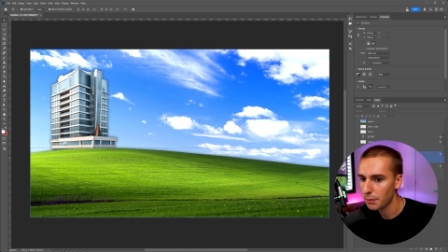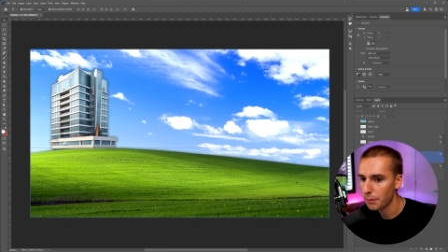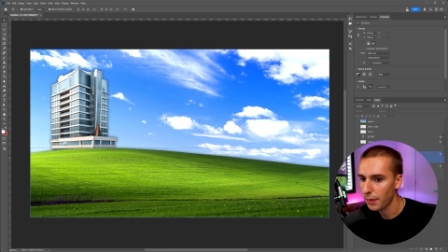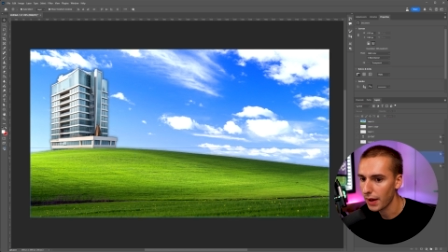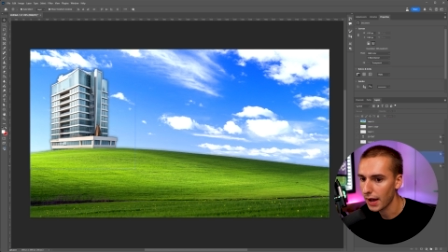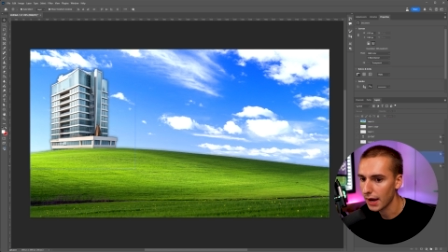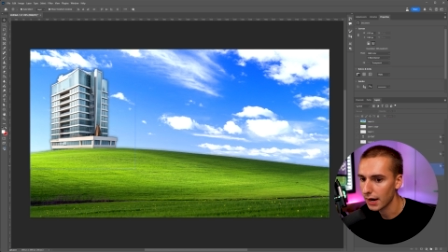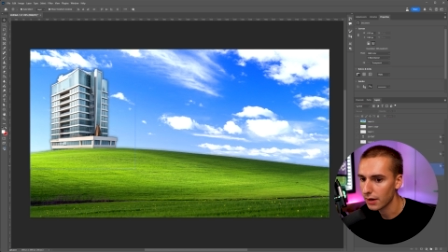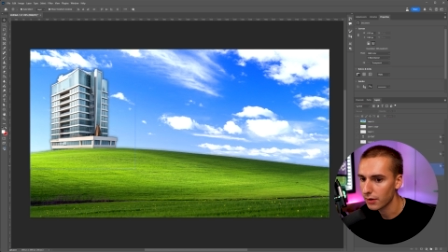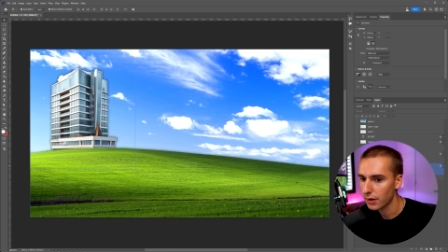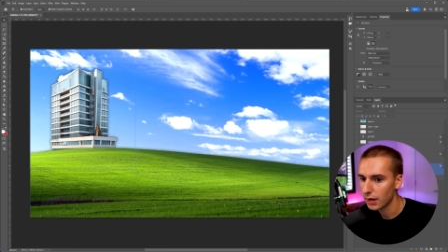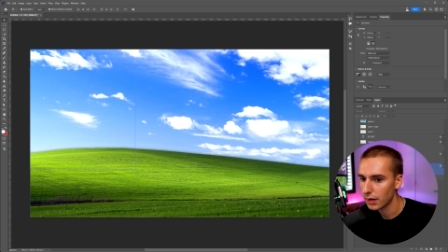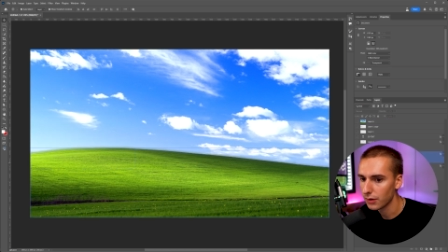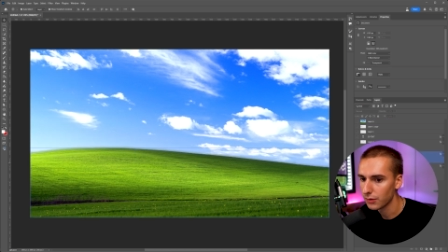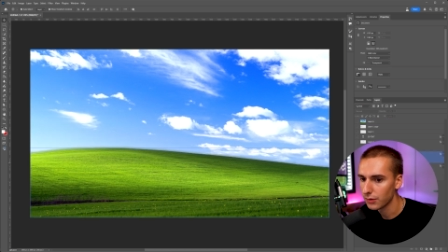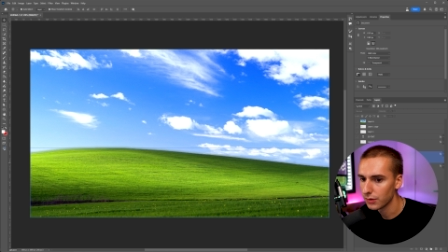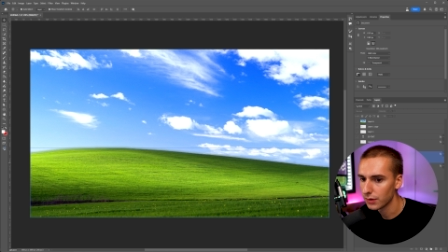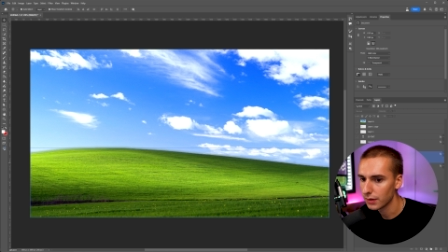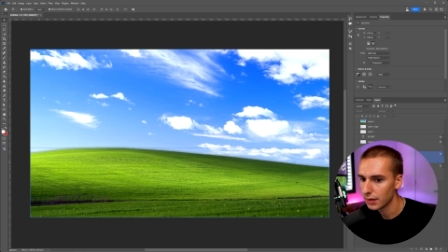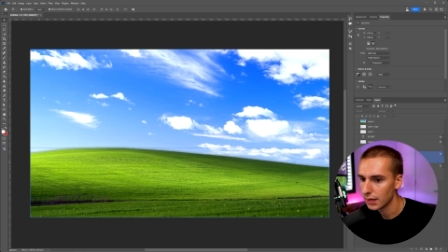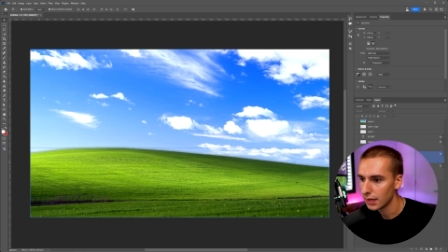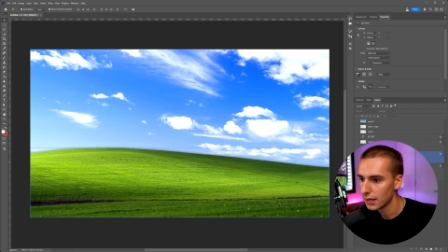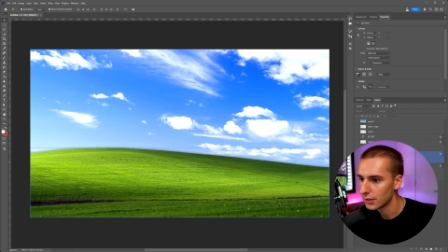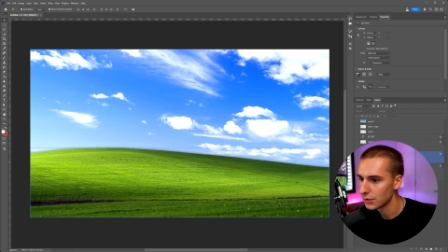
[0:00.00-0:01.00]

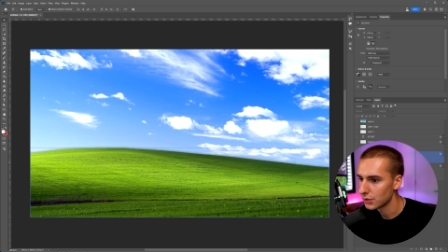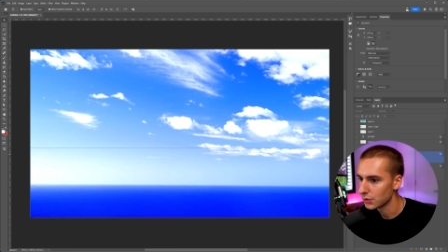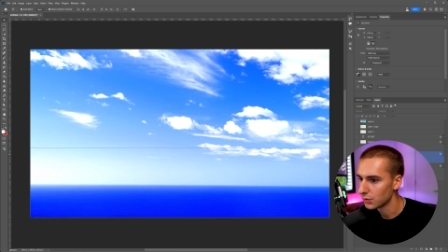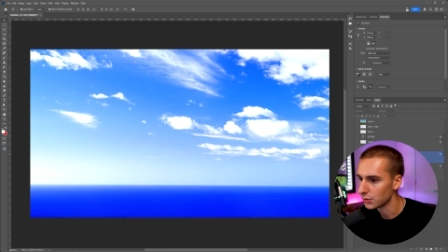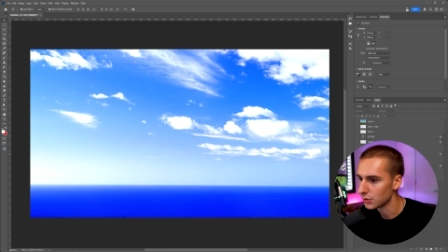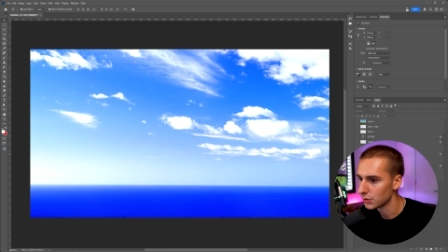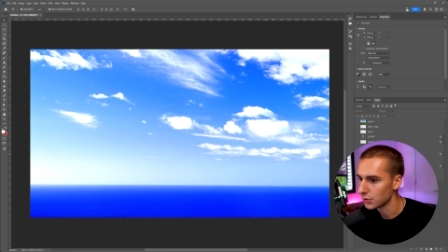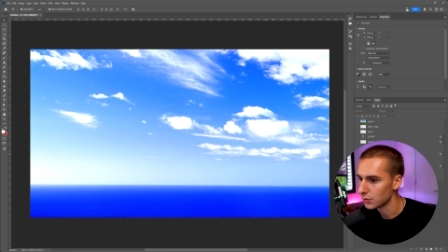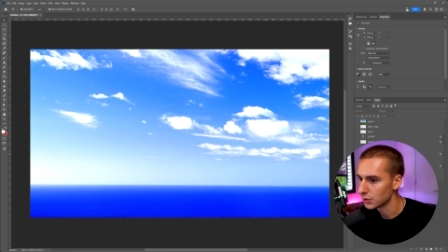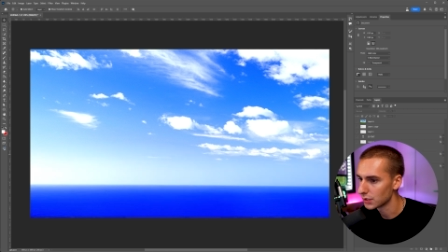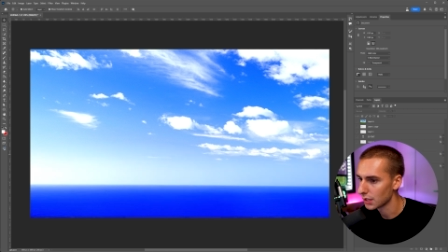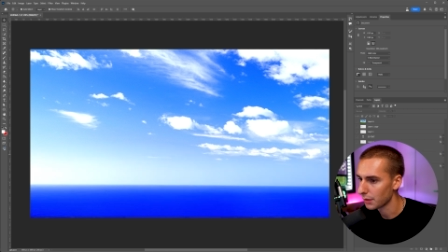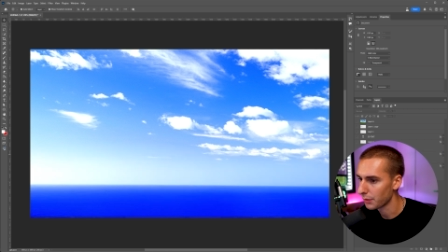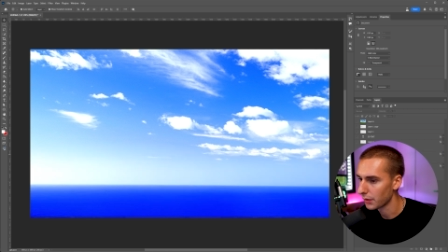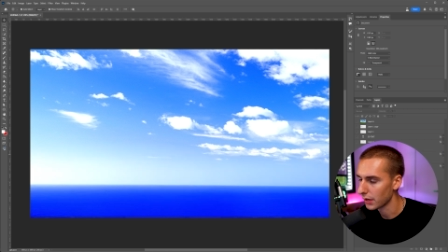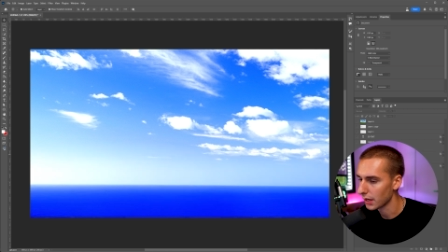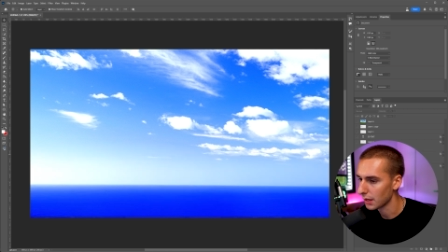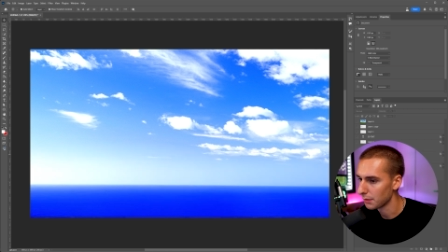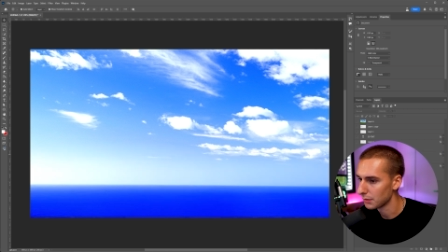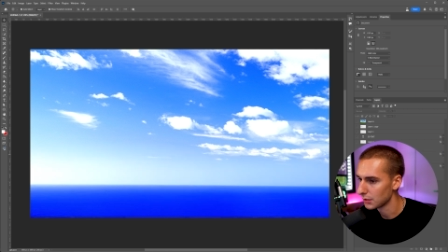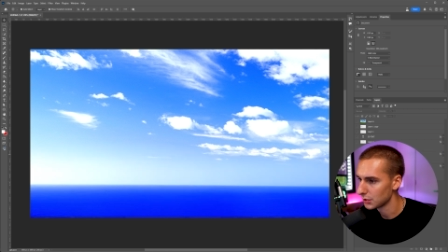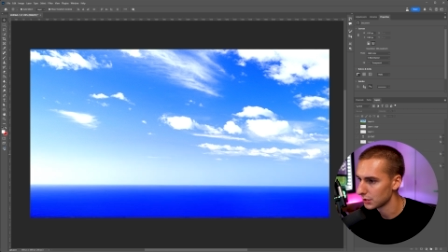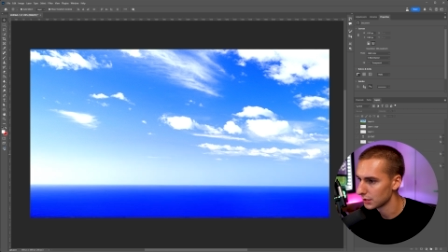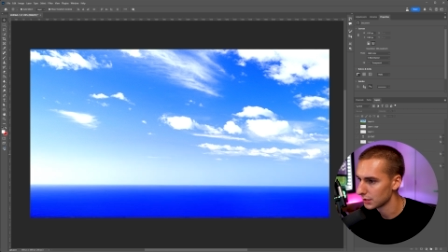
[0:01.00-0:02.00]
background into two separate
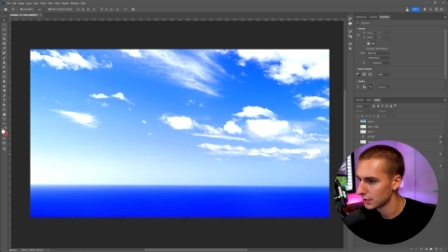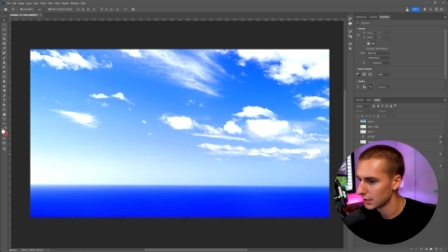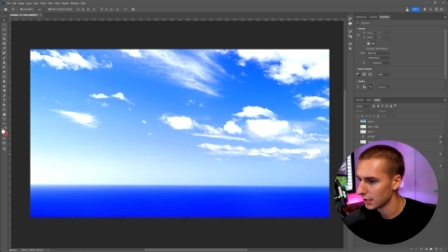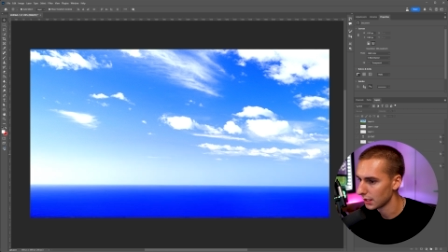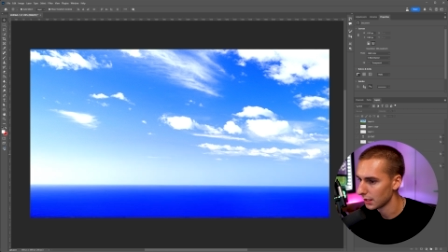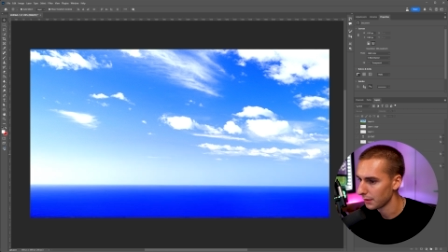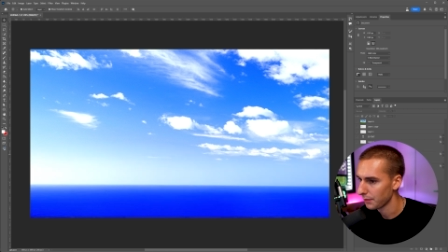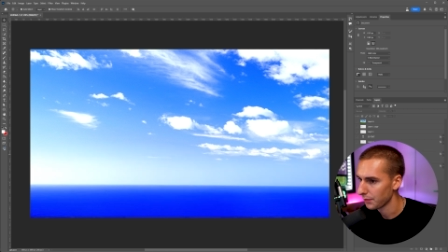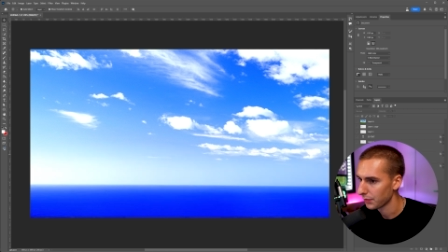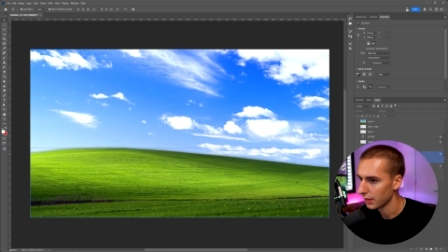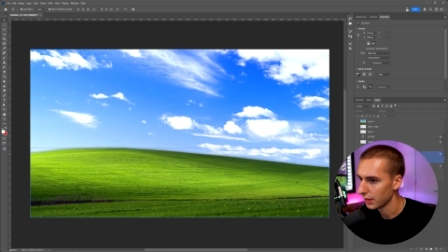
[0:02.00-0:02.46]
images here,